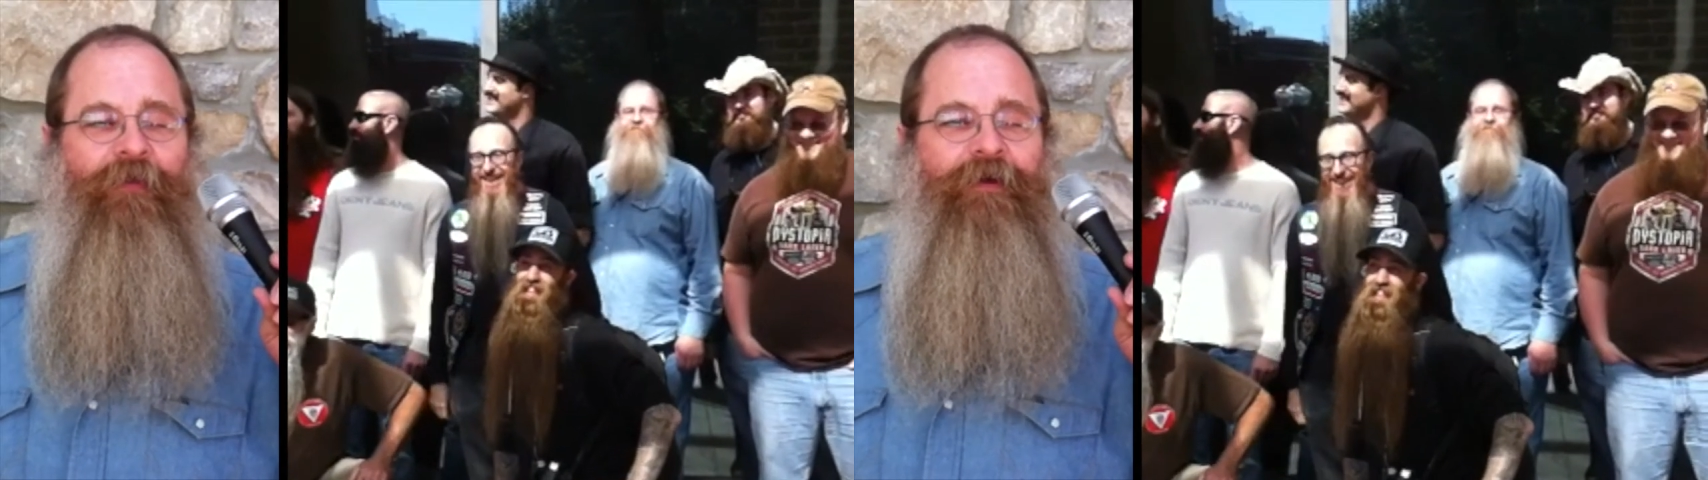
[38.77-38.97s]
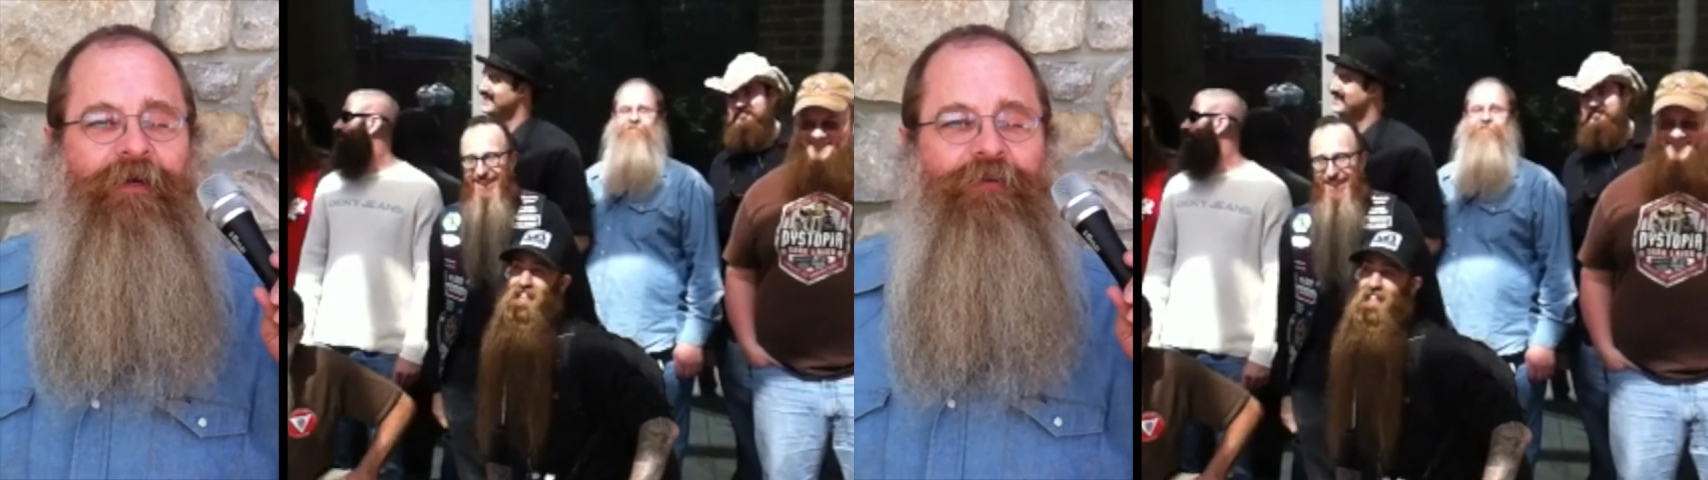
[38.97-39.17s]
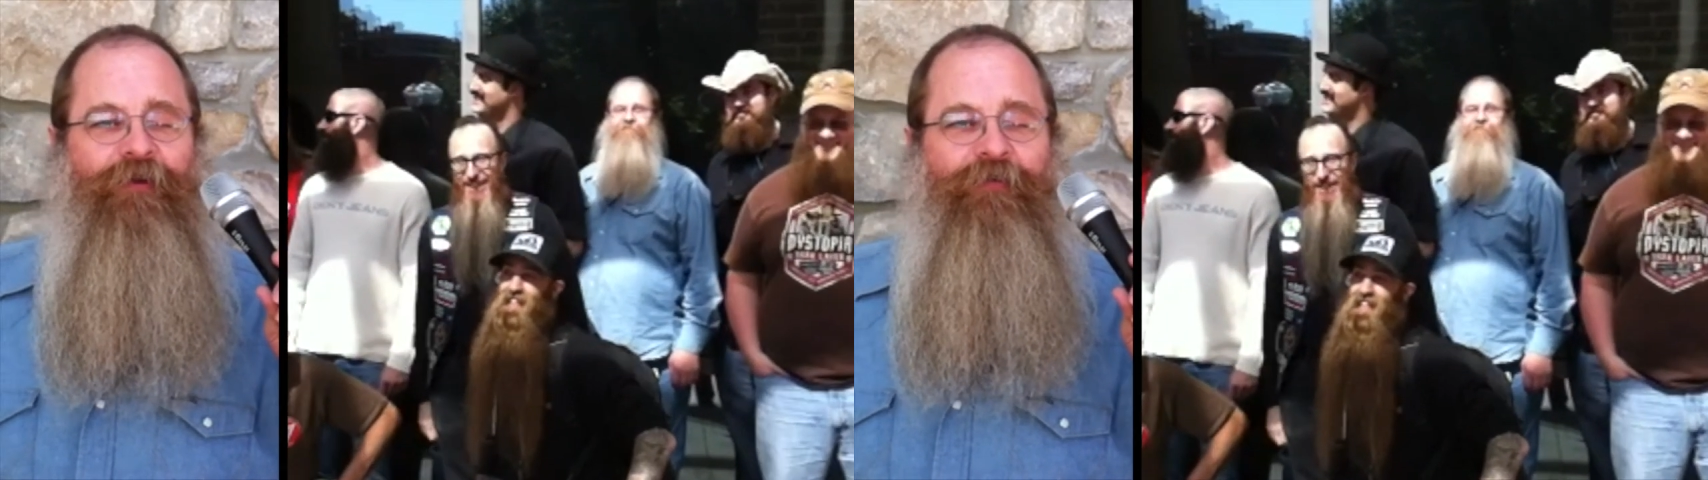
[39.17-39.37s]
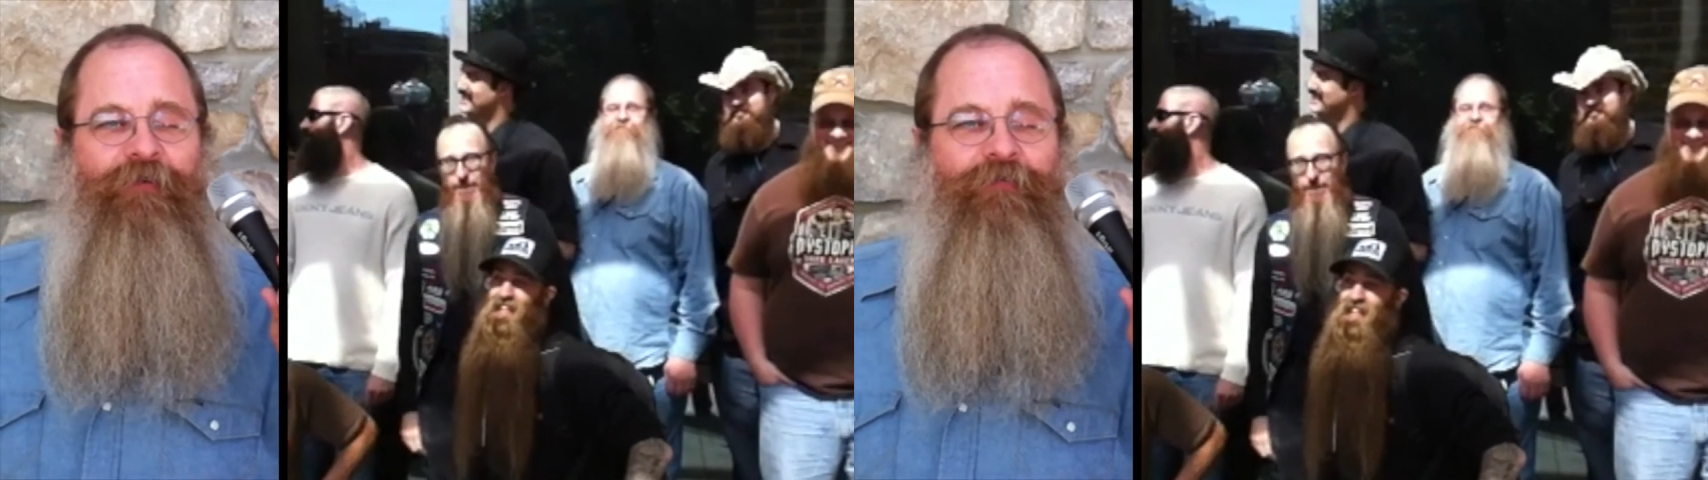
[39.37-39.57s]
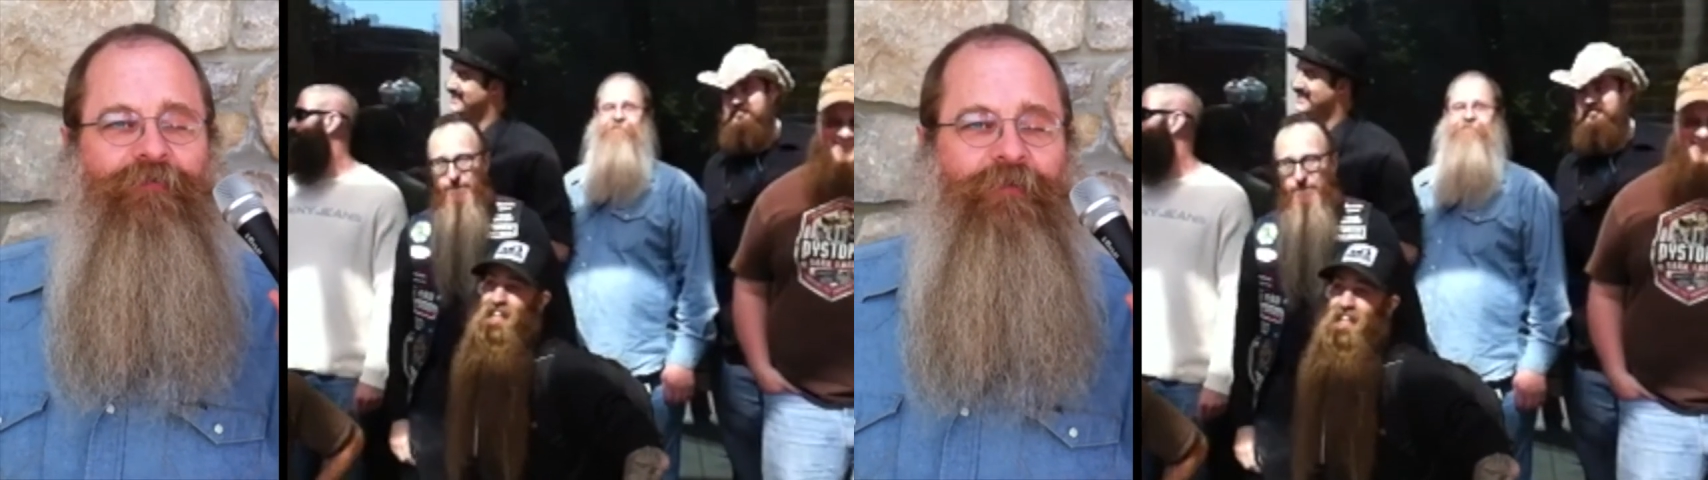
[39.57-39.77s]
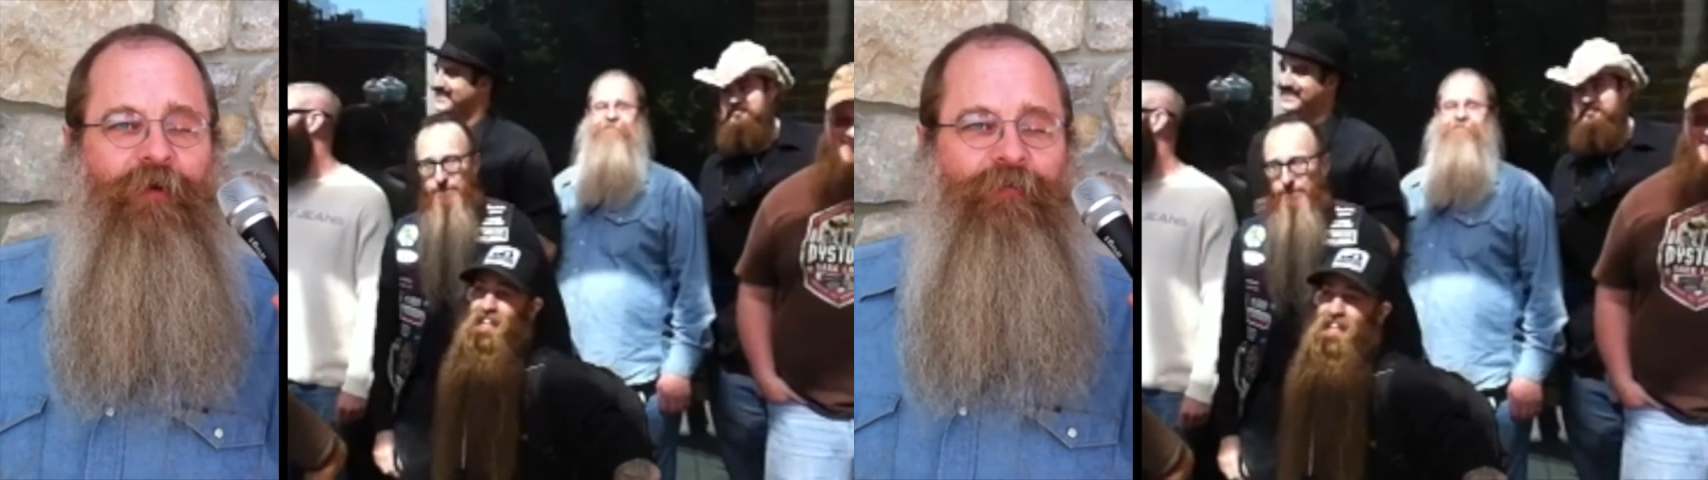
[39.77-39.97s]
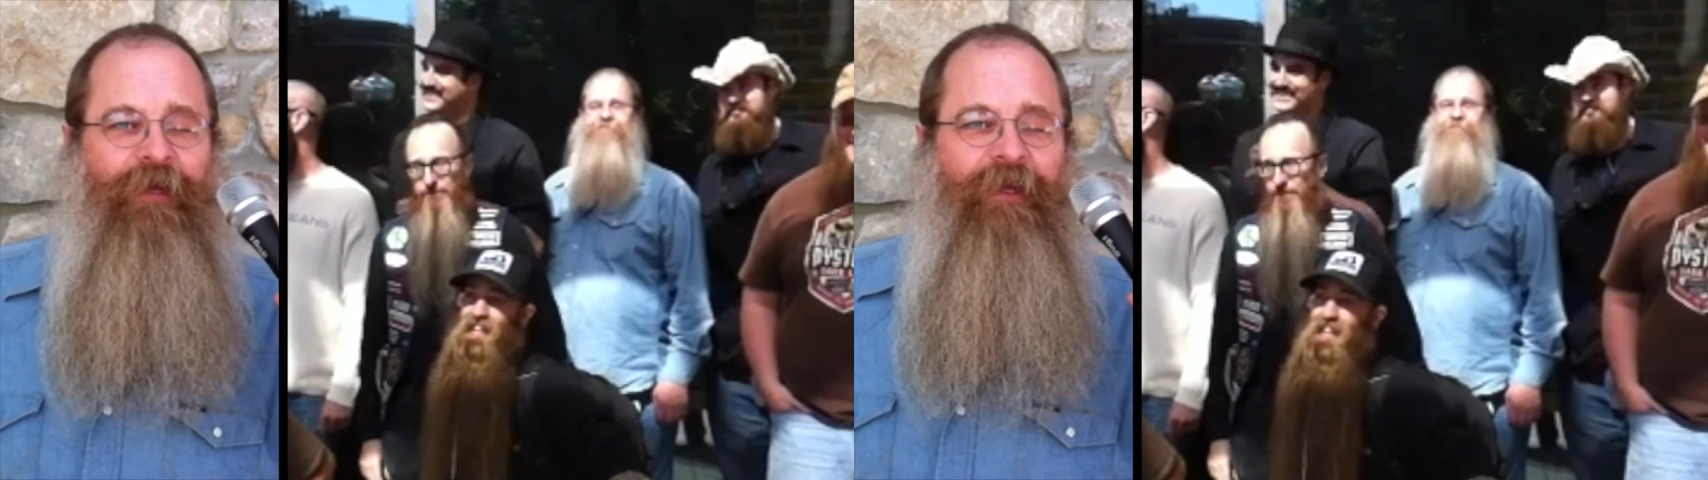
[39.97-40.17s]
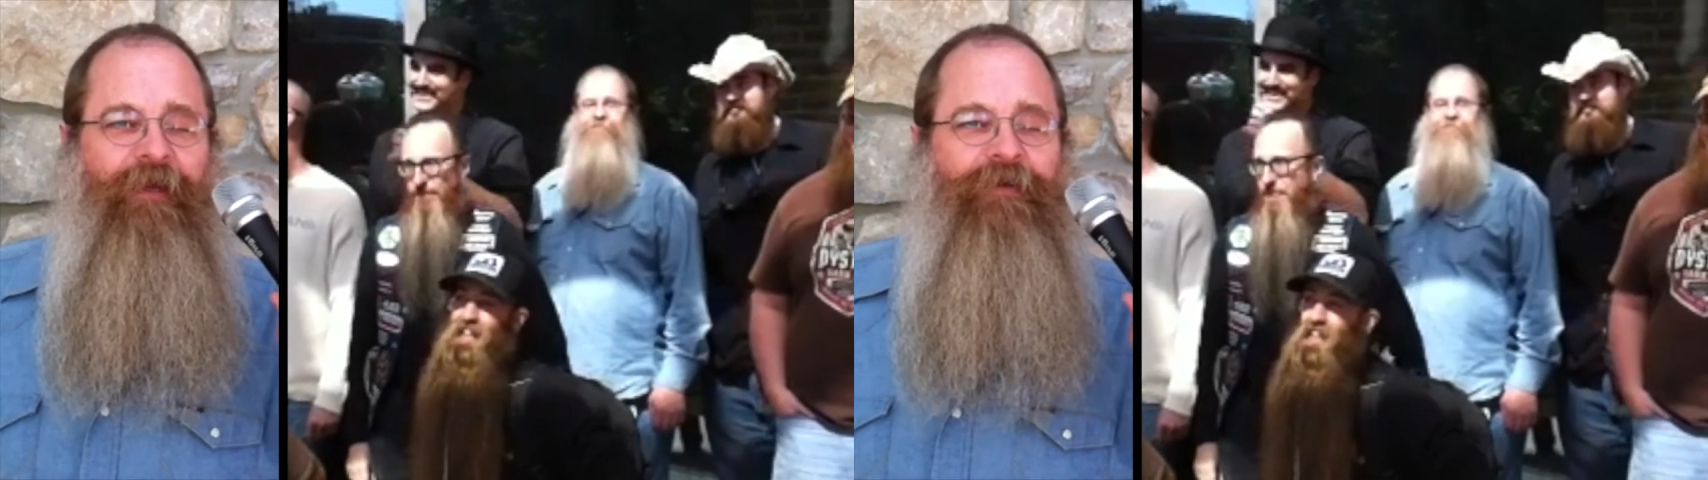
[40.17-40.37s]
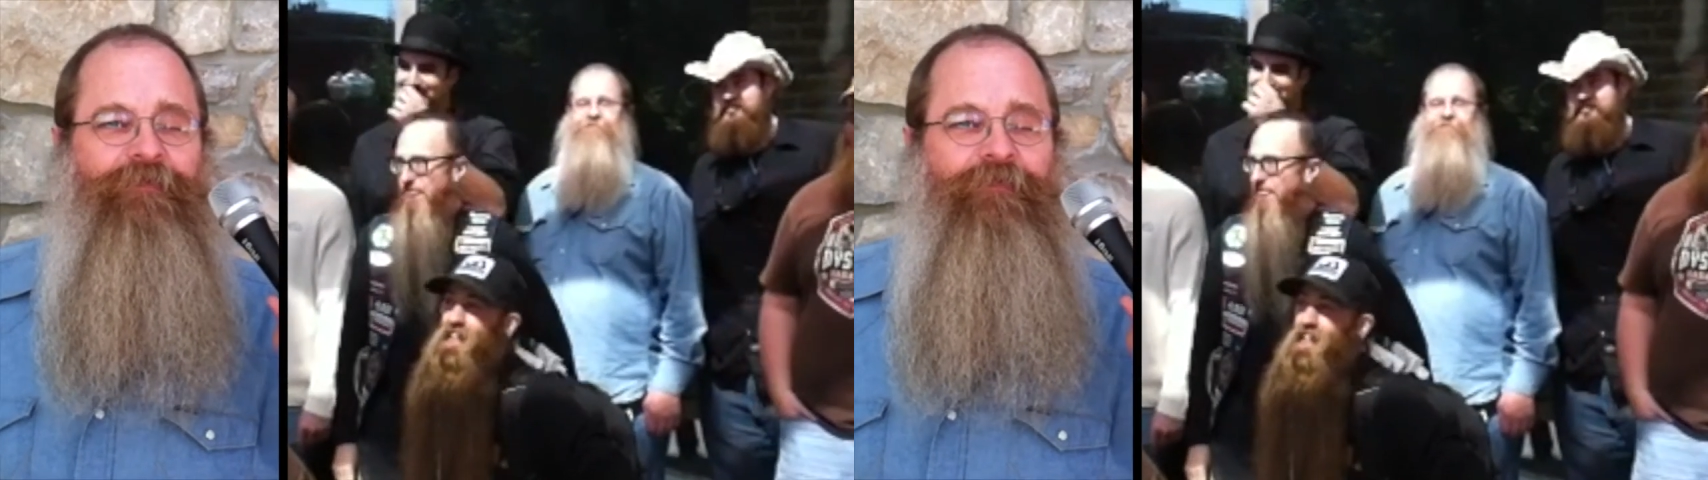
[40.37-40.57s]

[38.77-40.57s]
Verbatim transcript: the country from competing.